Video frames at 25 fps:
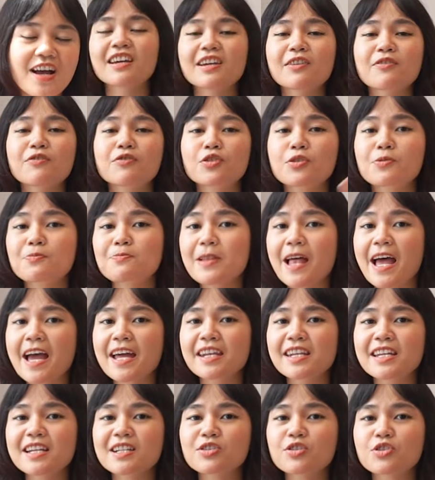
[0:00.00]
If you're
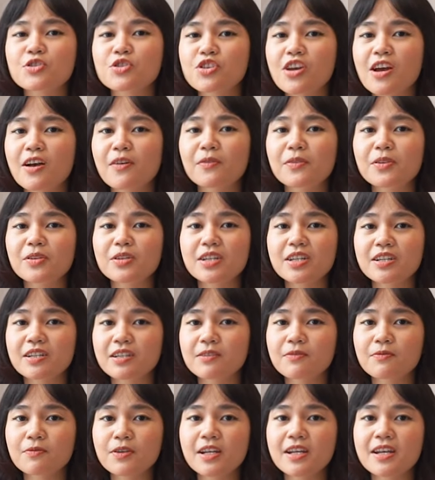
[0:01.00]
planning to travel here
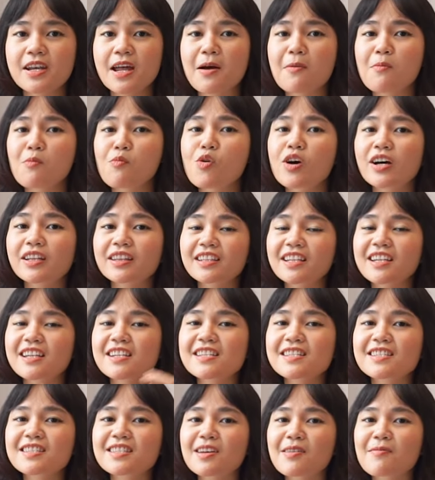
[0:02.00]
in Vietnam, what
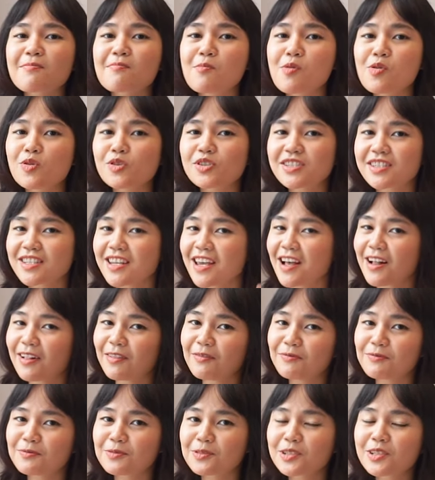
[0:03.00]
is the most
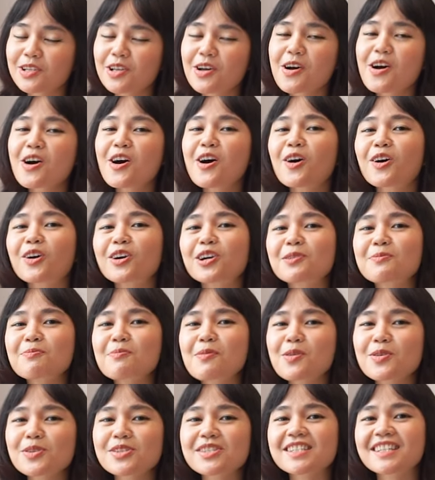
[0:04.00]
helpful or
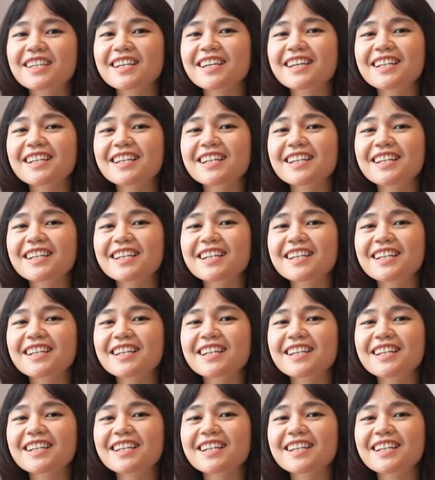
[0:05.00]
most